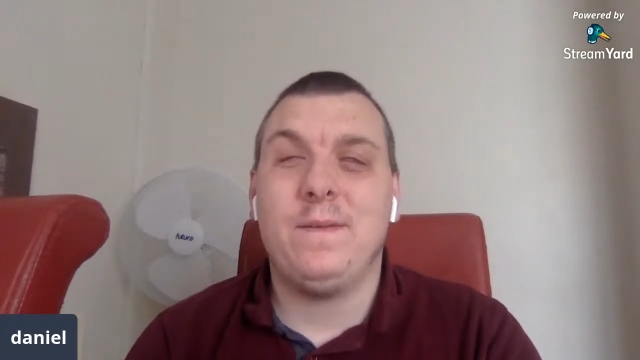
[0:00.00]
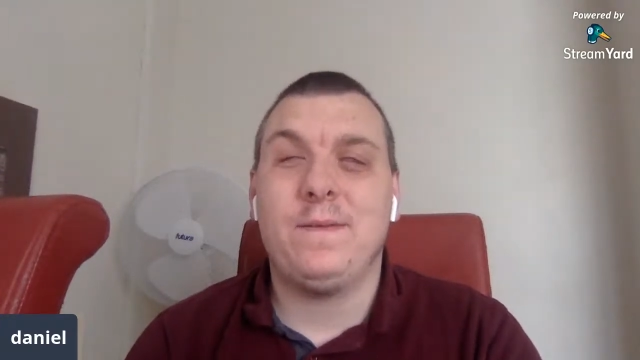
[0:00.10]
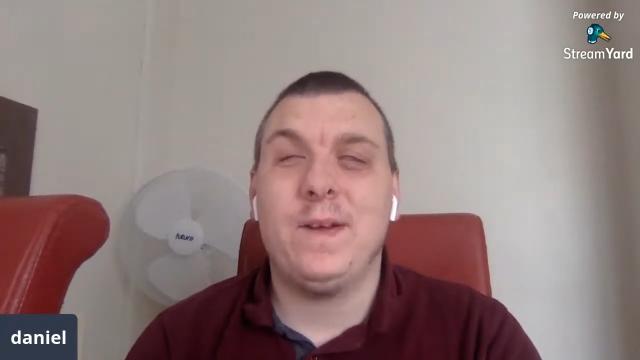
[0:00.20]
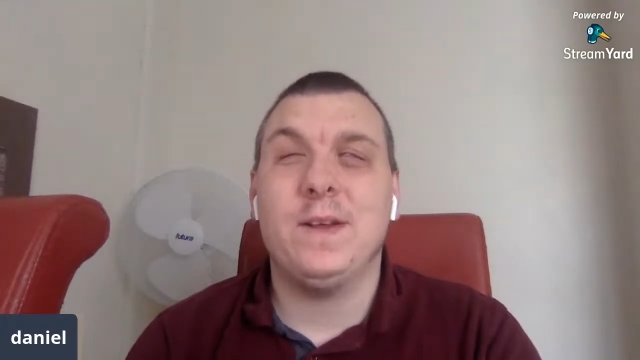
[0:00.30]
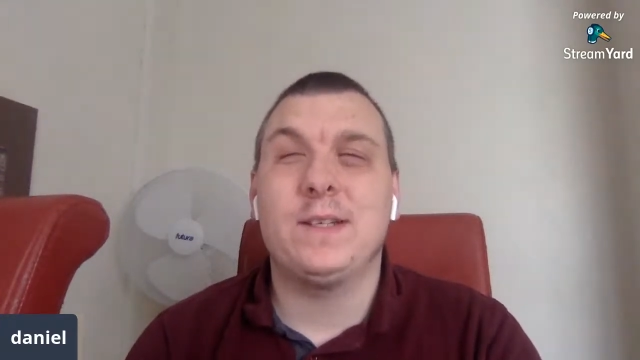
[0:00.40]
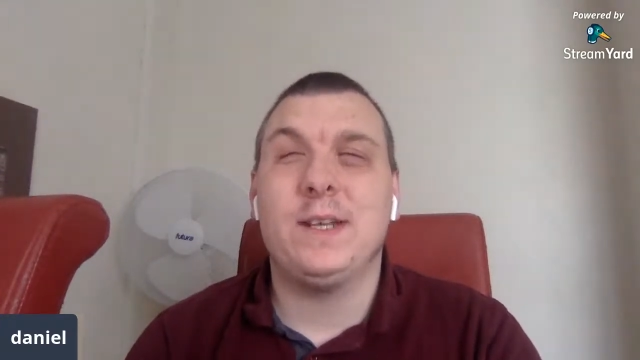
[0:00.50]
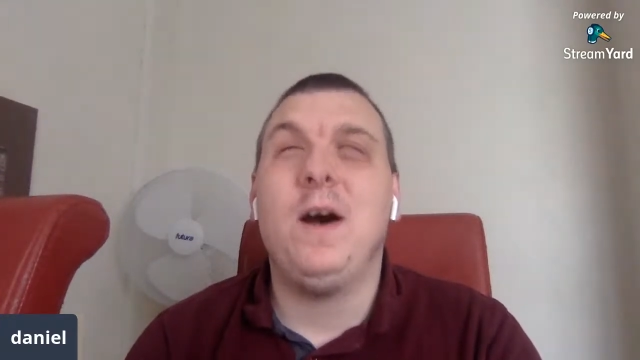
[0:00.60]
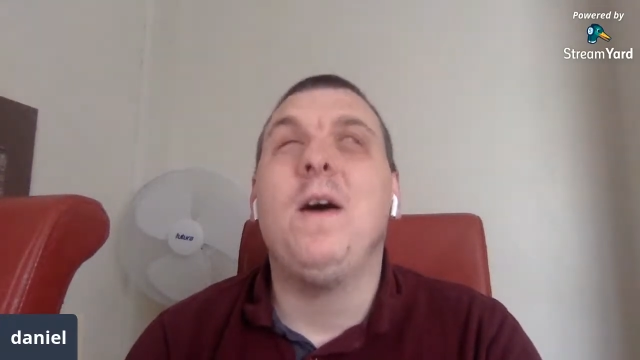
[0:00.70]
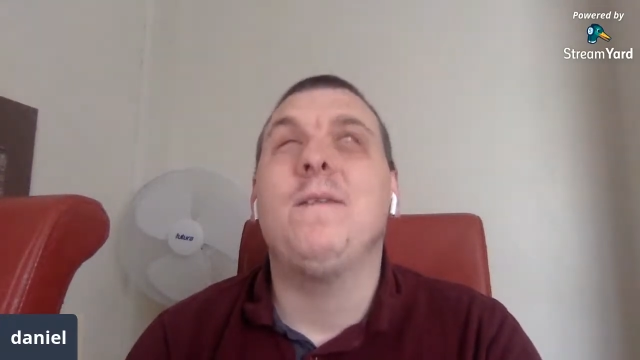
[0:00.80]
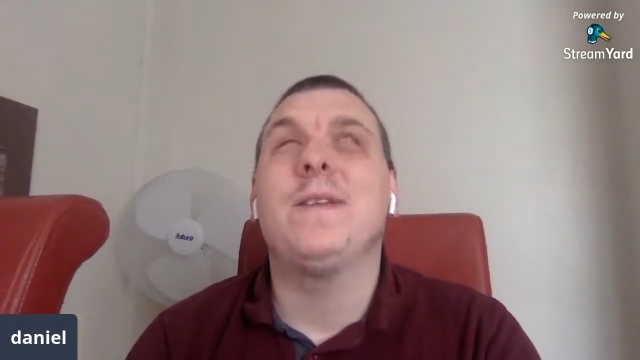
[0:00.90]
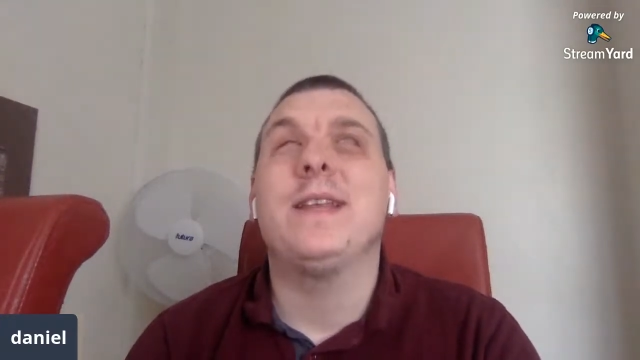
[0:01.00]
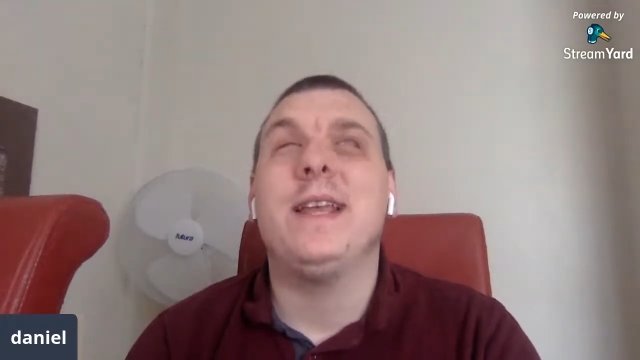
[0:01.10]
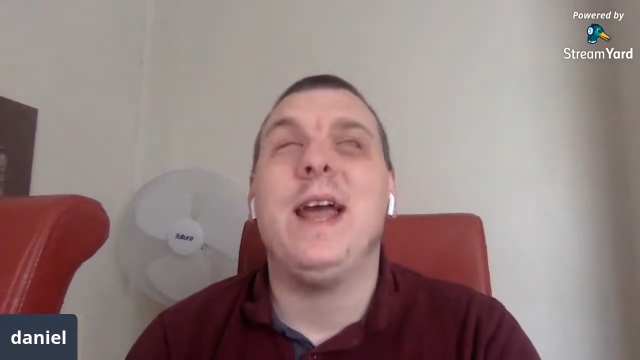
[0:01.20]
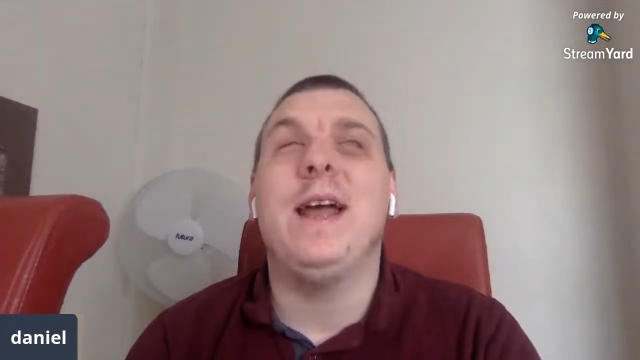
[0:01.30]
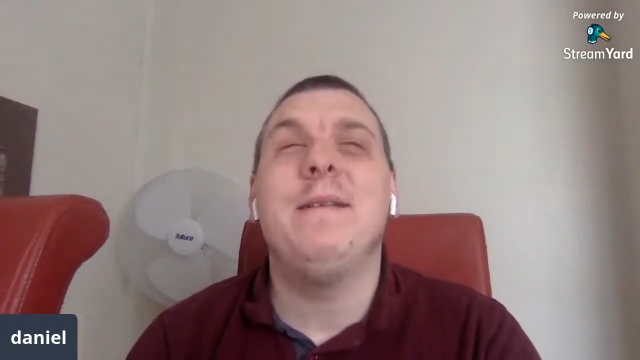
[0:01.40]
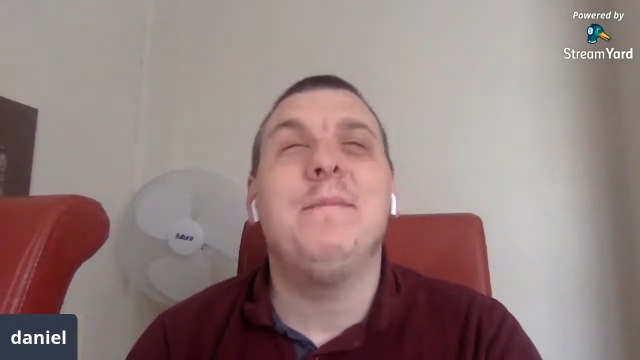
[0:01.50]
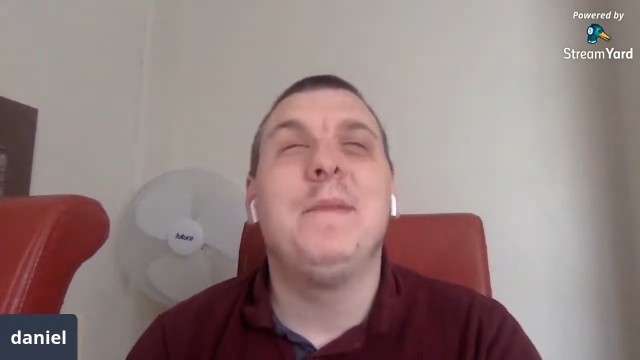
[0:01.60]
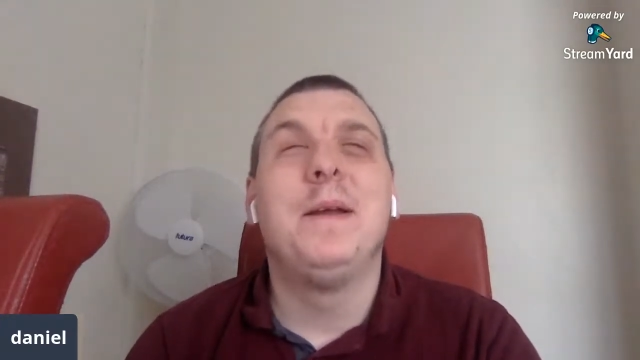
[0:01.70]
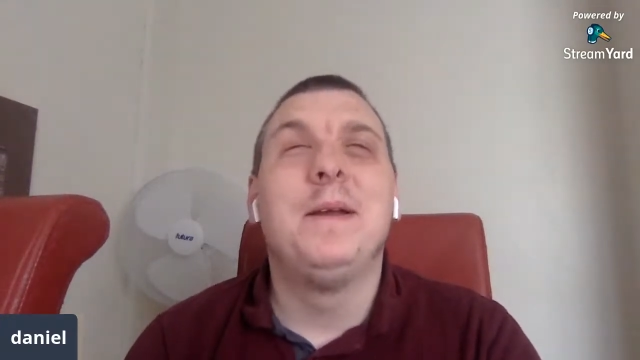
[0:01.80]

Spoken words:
first half of the game,